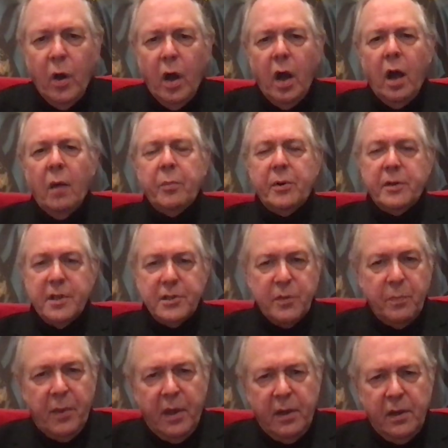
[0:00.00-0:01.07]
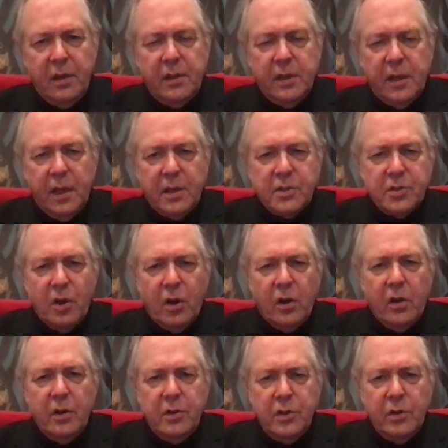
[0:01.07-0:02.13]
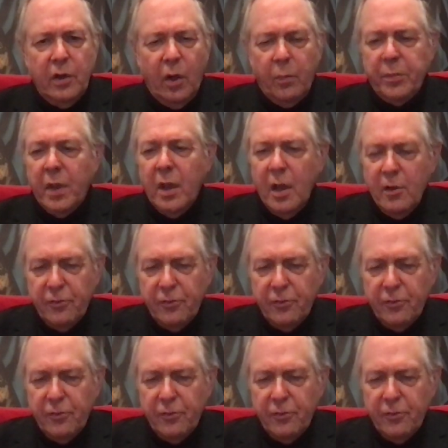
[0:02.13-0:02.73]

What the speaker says: participated in the Kickstarter and you helped